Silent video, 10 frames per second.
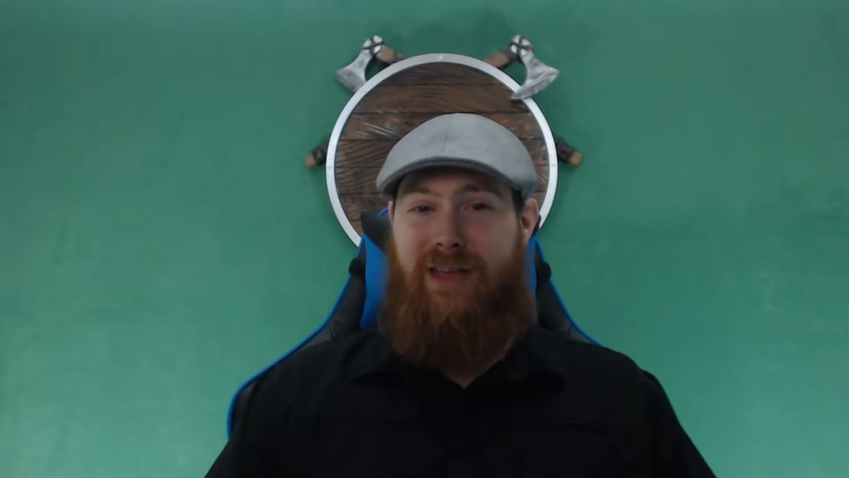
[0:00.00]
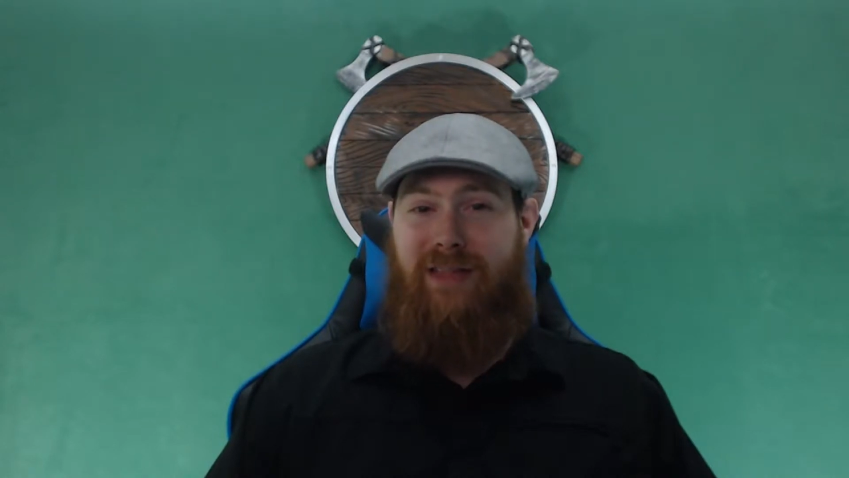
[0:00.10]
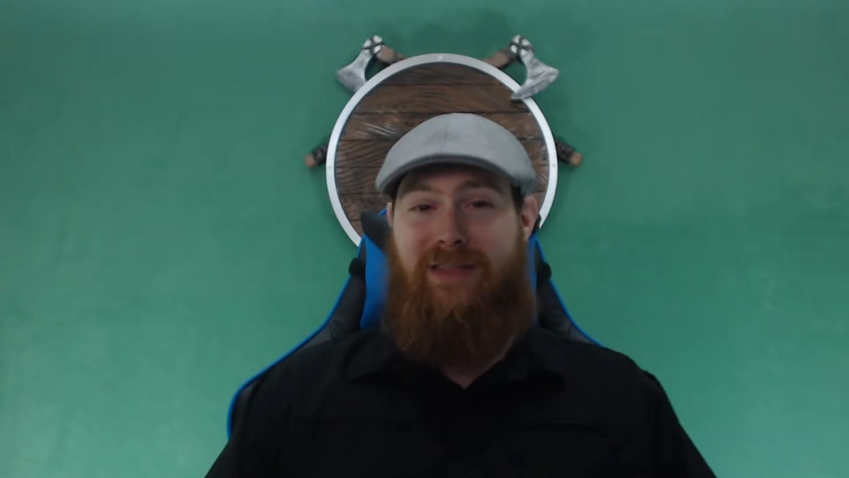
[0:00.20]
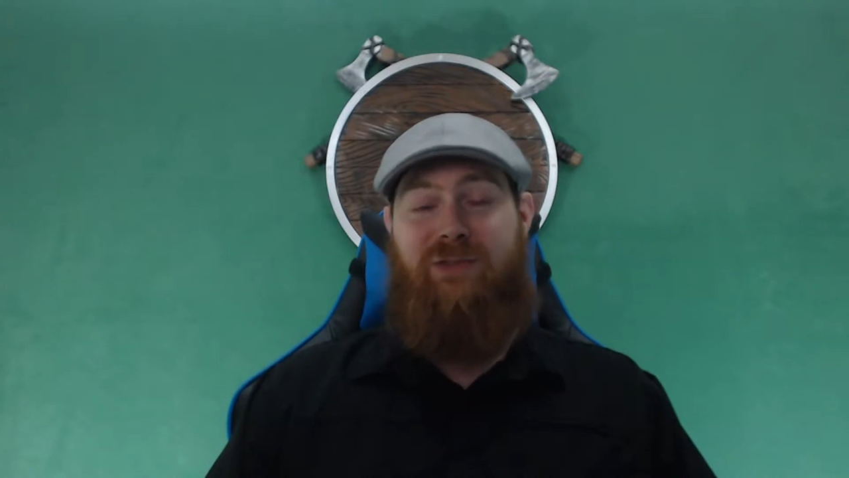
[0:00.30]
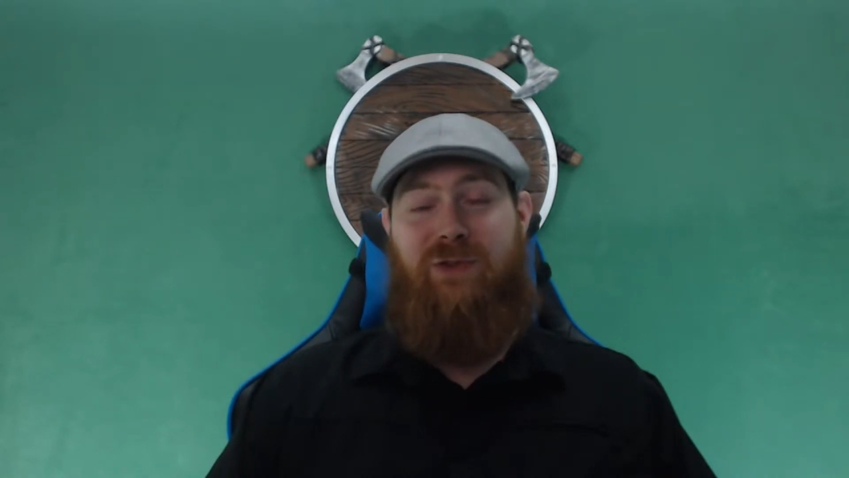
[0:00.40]

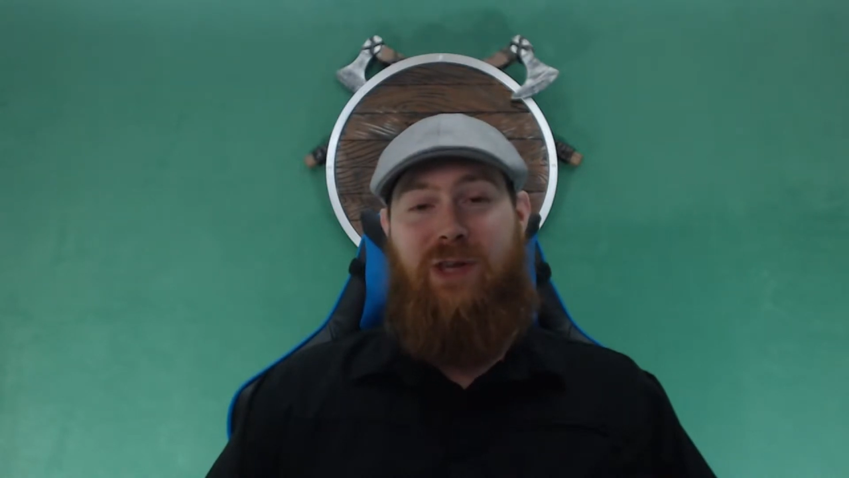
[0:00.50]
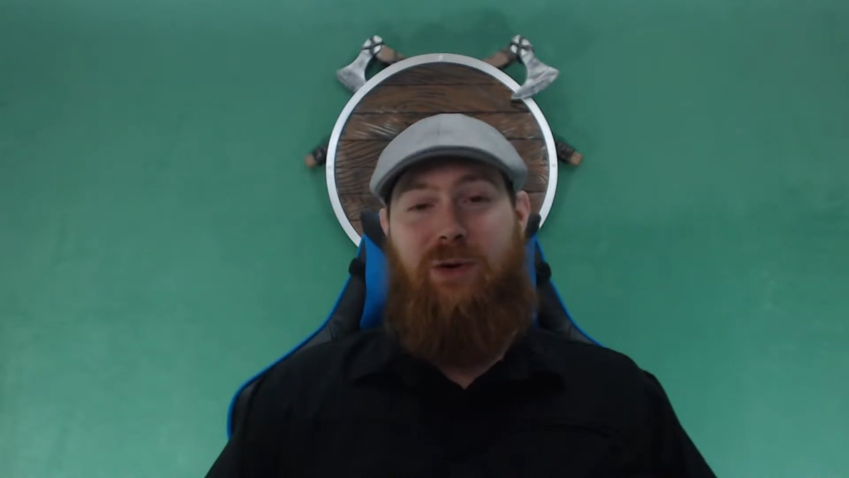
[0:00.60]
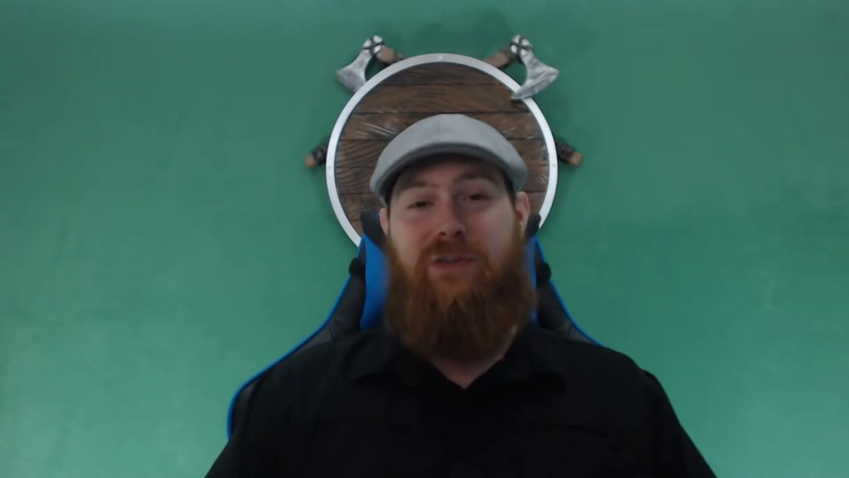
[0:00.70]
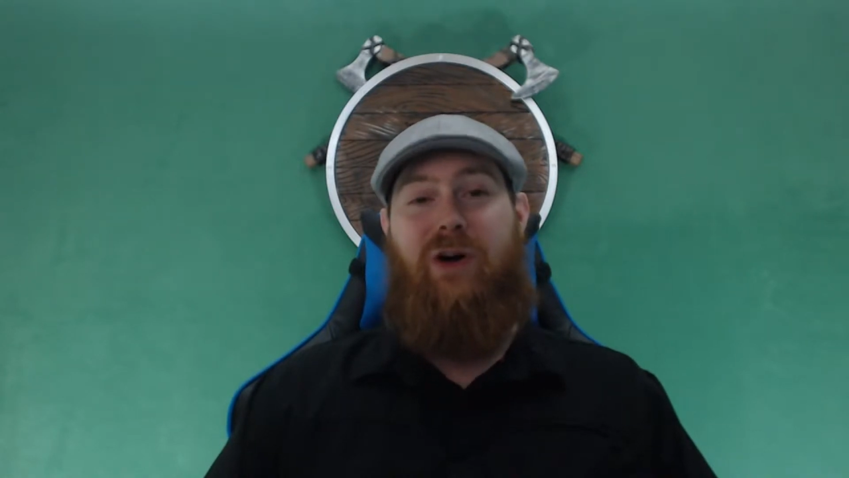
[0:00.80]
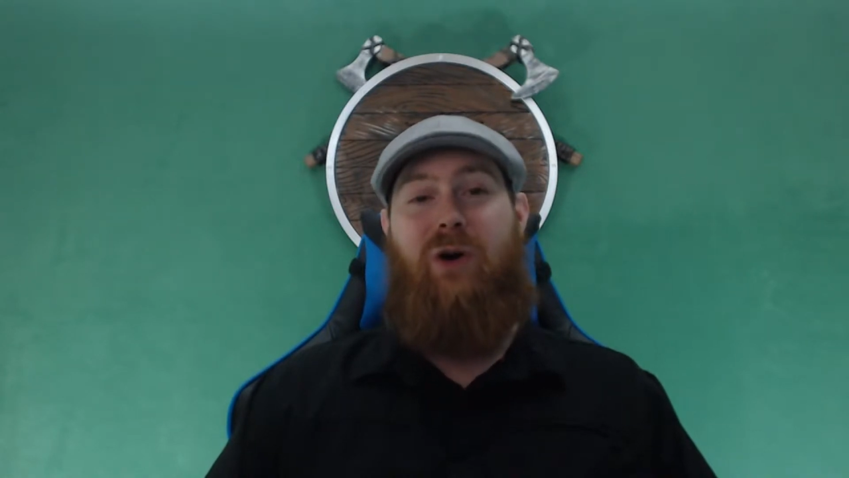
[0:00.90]
and this video
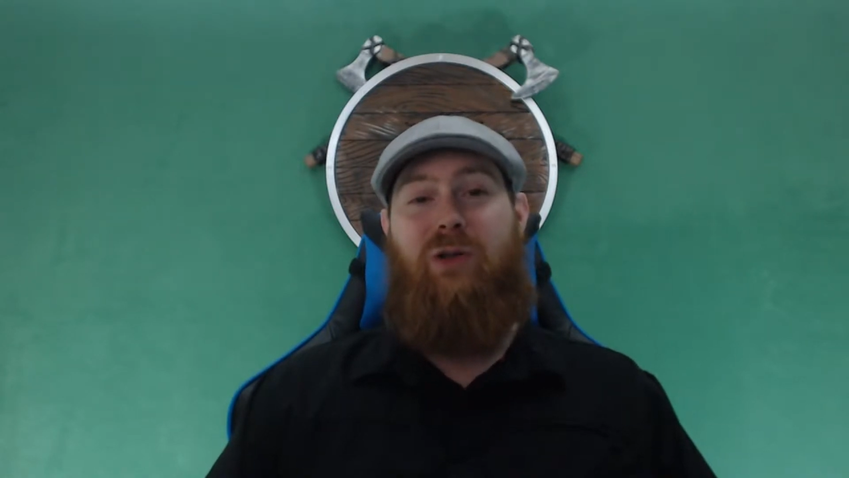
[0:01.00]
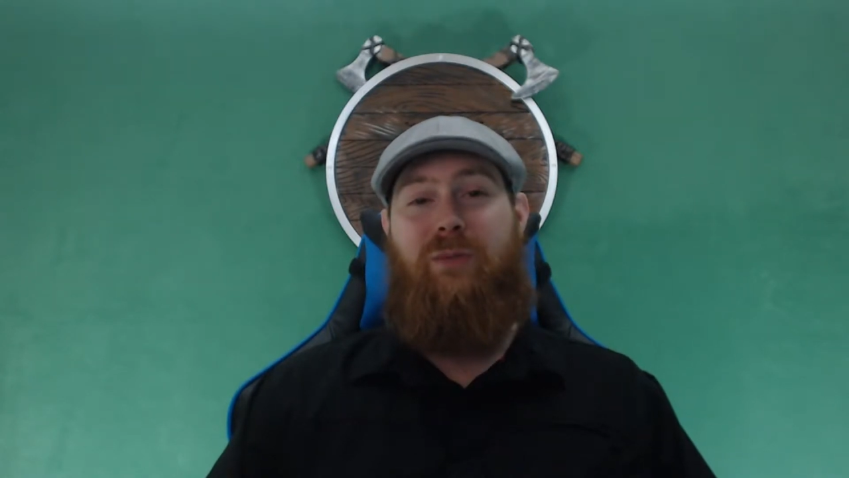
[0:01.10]
is all